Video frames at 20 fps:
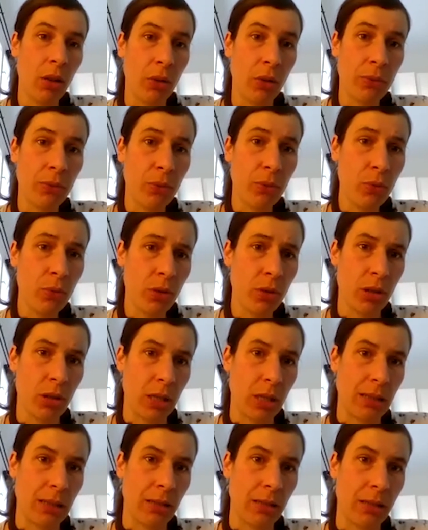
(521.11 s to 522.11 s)
food
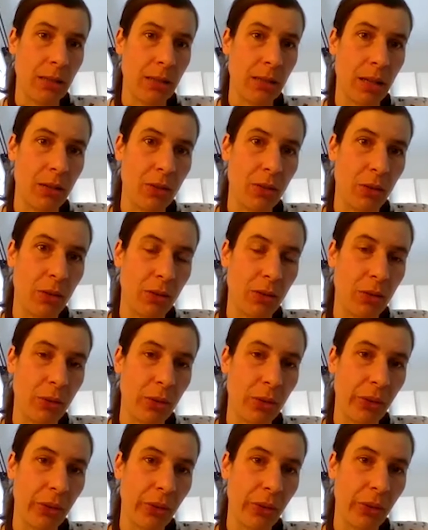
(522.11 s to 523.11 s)
justice and on
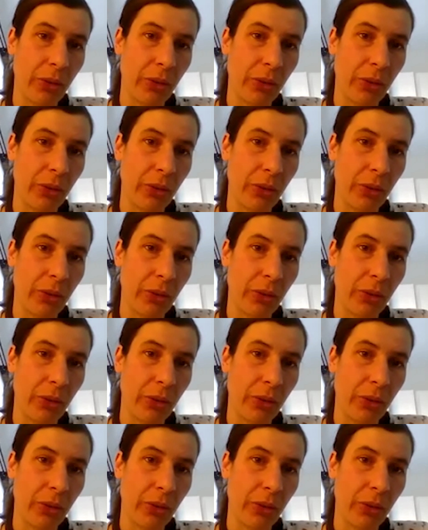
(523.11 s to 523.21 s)
this